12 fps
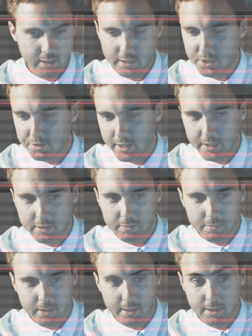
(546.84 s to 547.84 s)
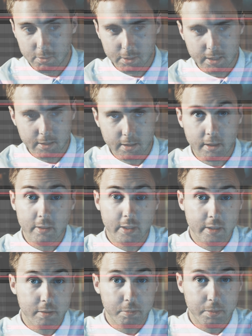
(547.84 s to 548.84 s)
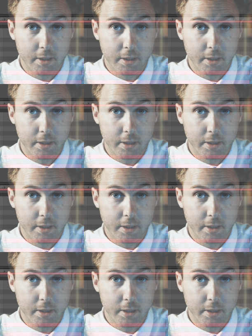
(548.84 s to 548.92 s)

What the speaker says: Let's try to, we can call this